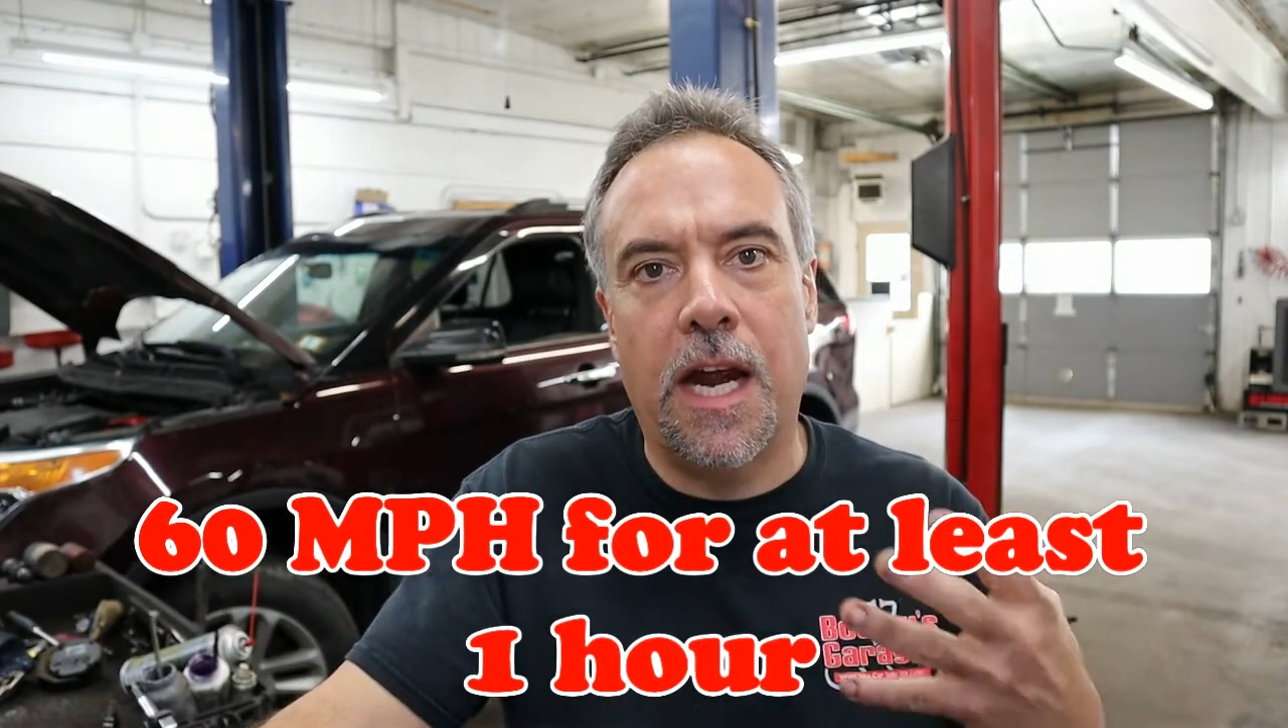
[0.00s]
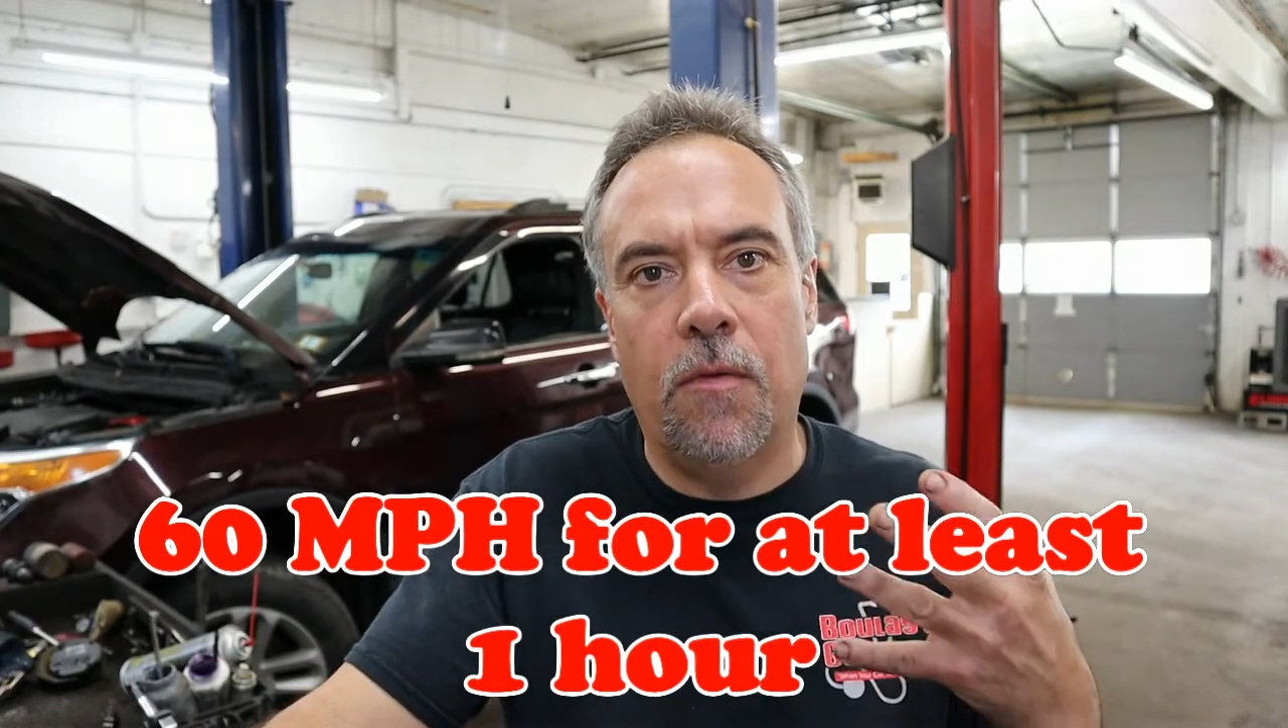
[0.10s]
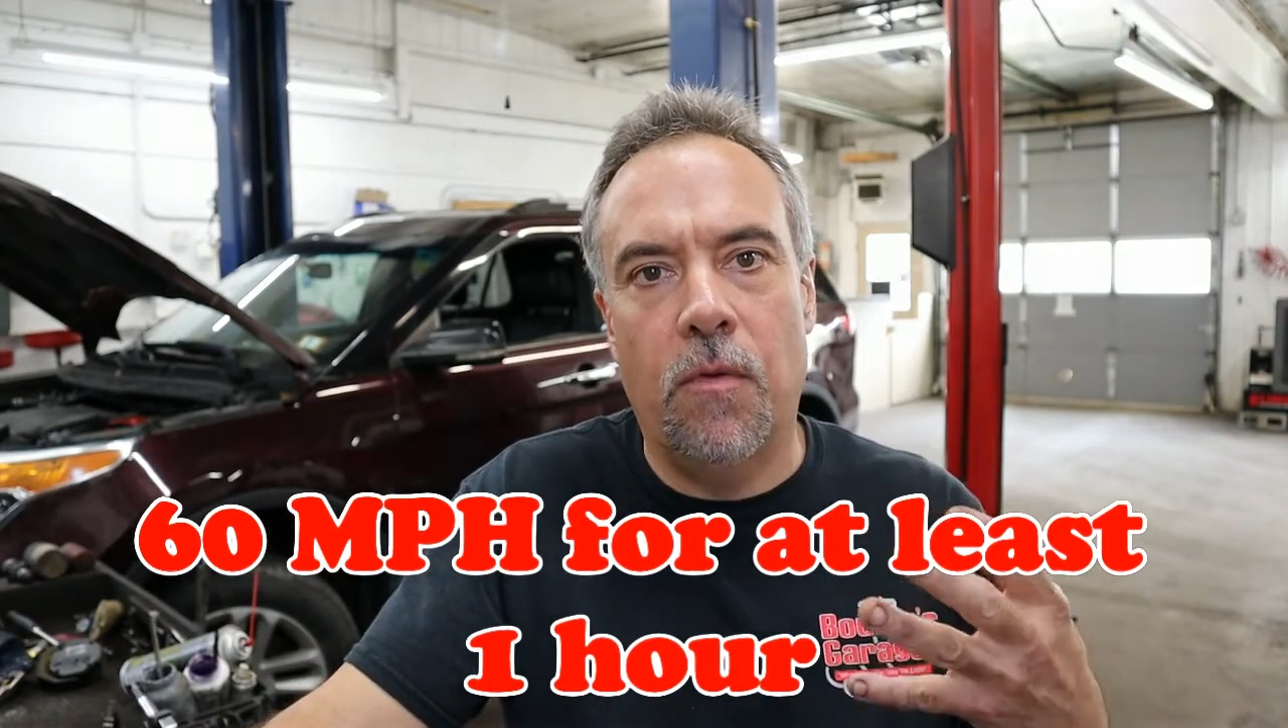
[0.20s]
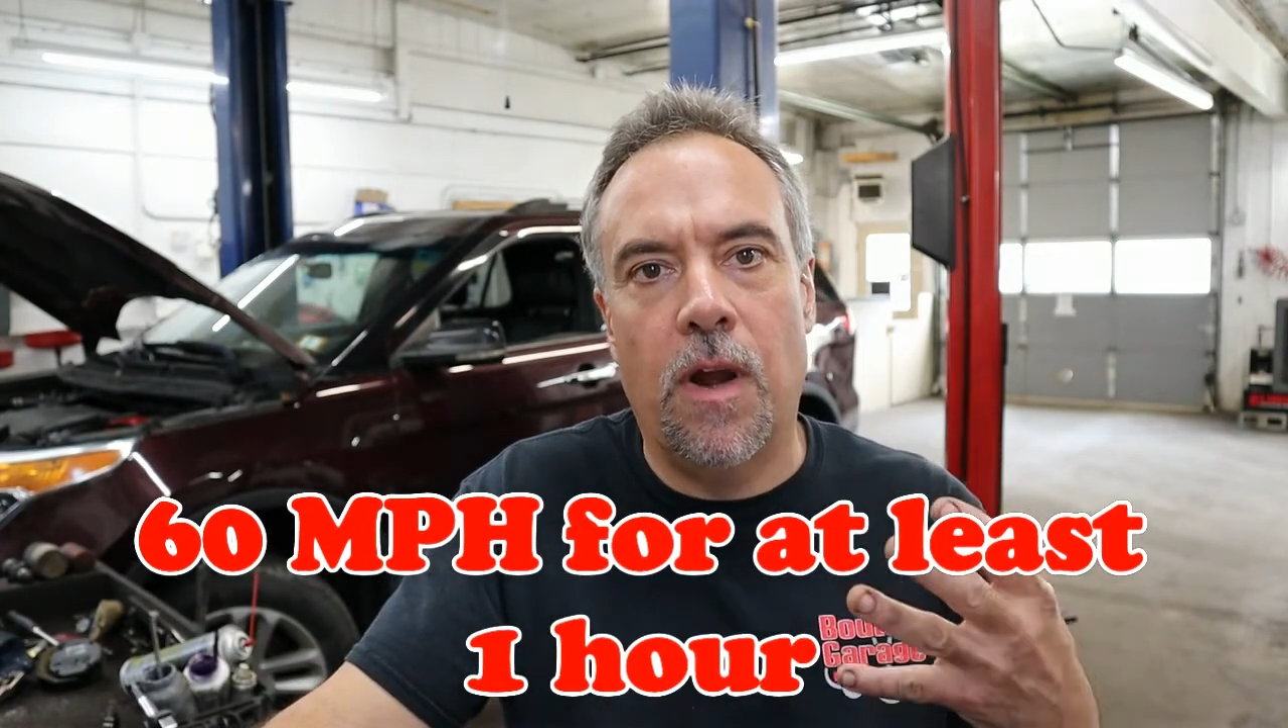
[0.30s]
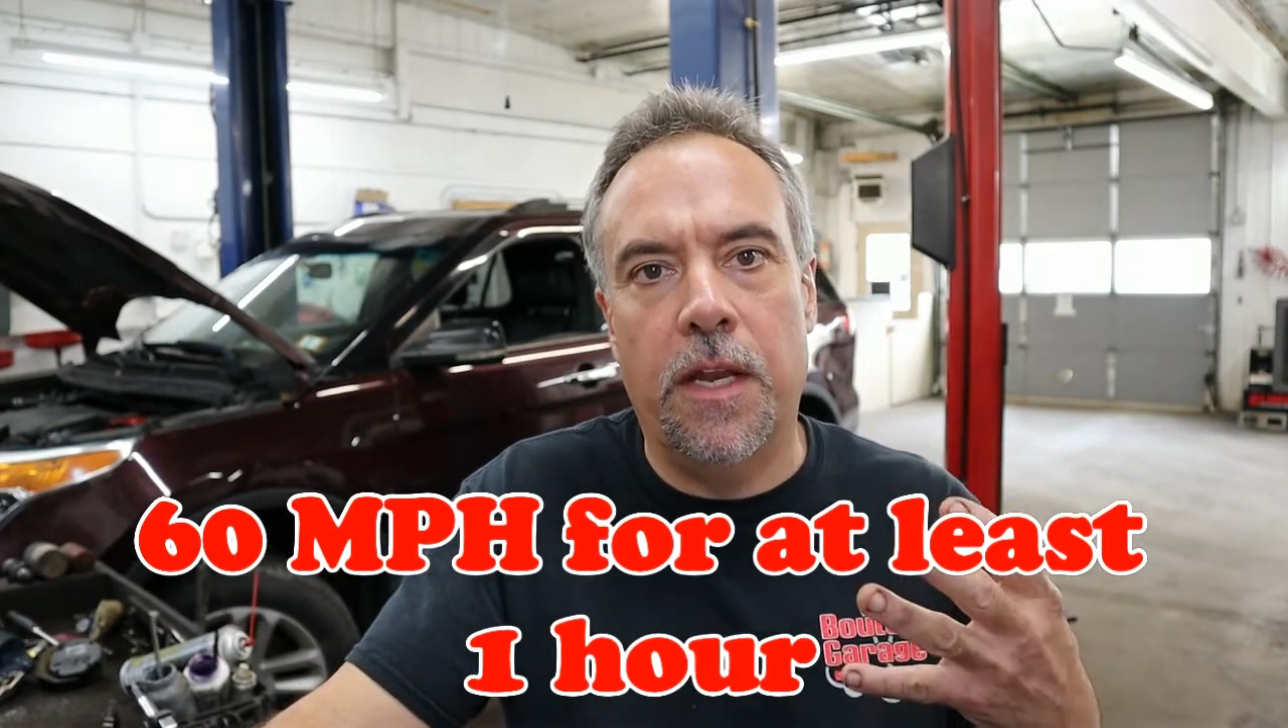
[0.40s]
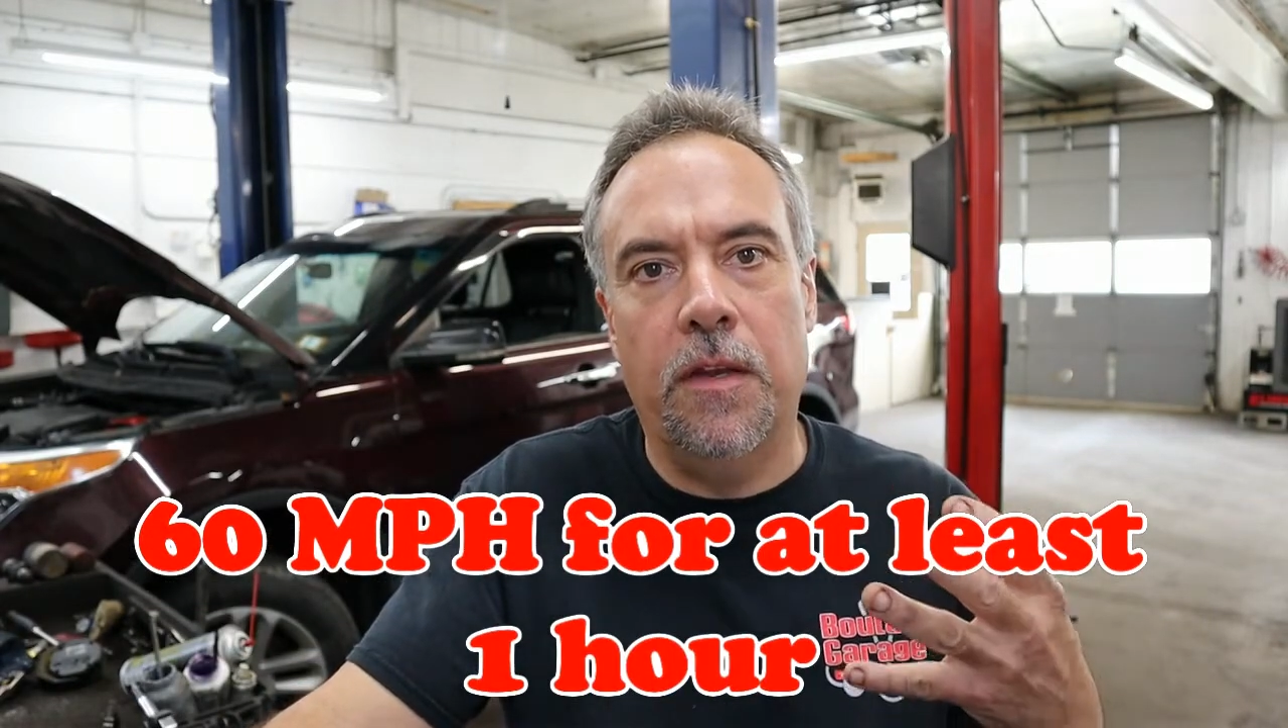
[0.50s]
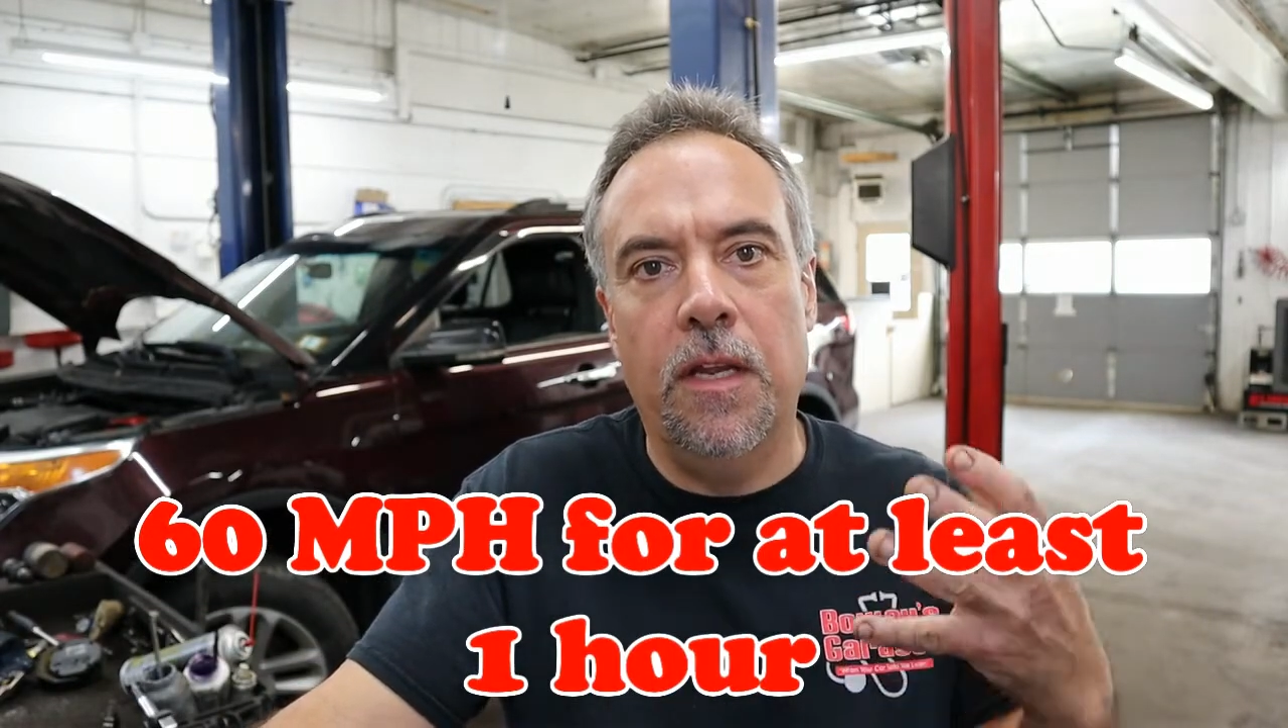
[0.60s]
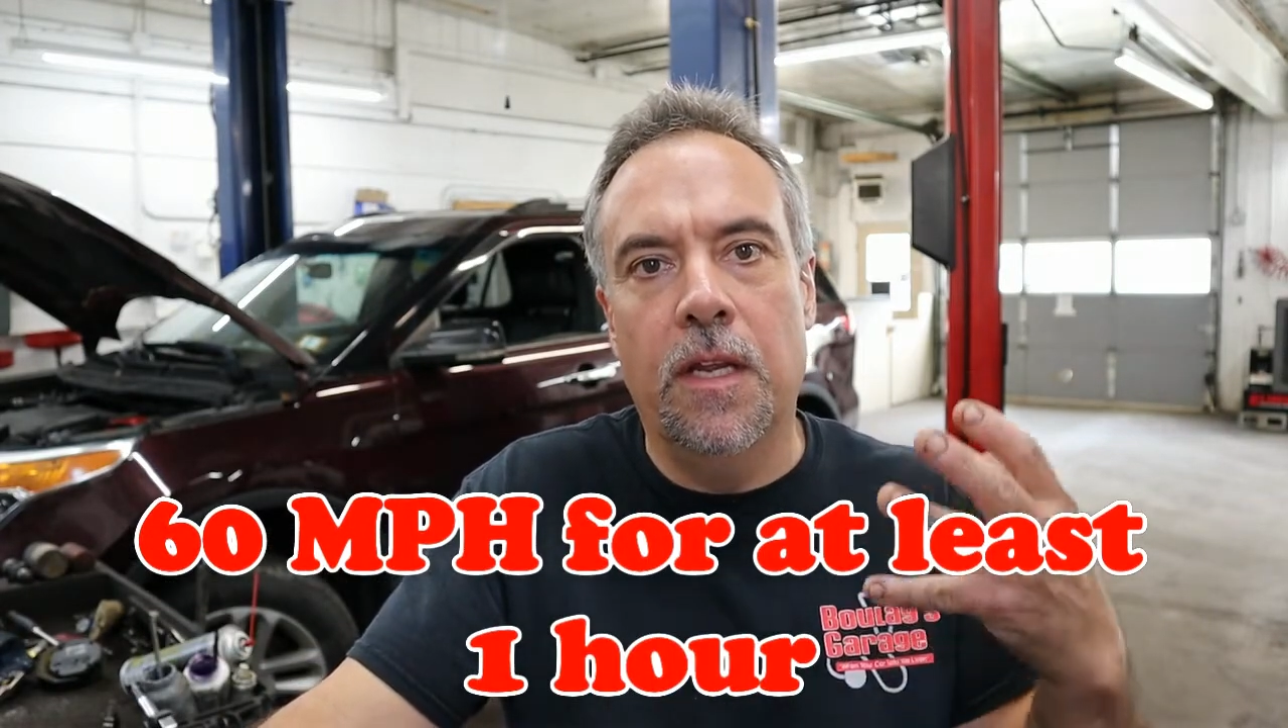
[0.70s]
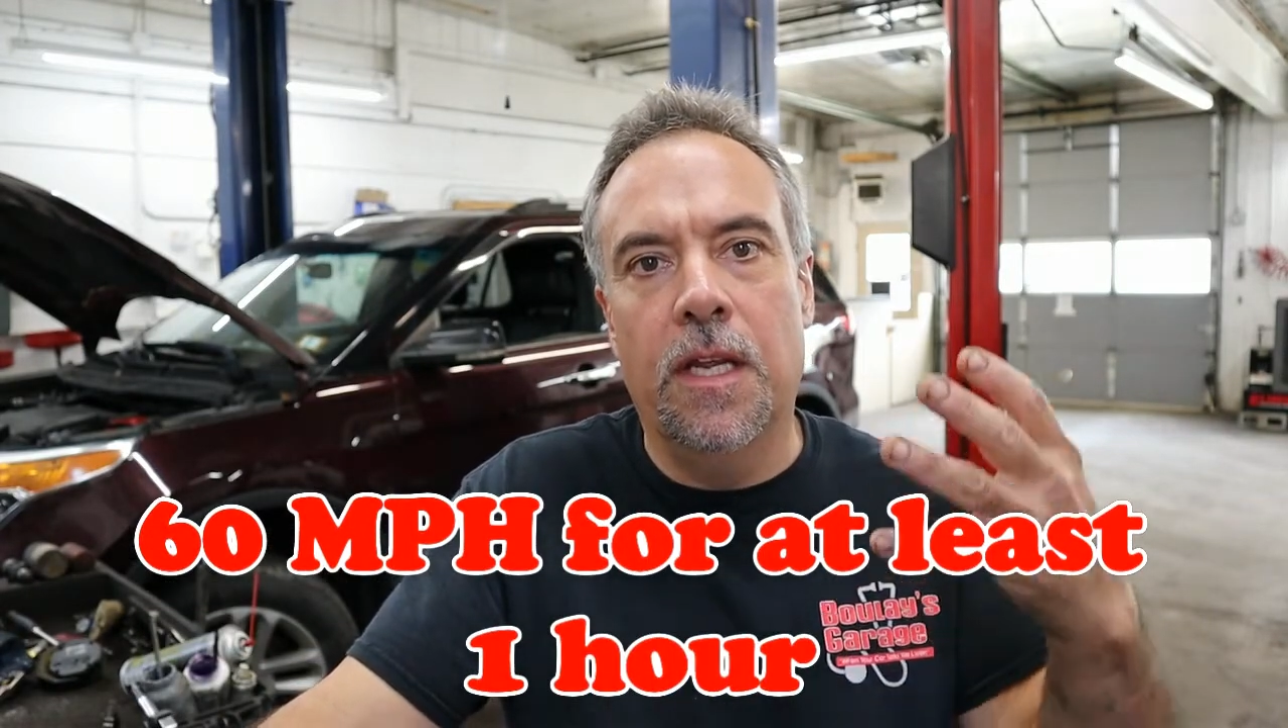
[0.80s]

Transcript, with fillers: car running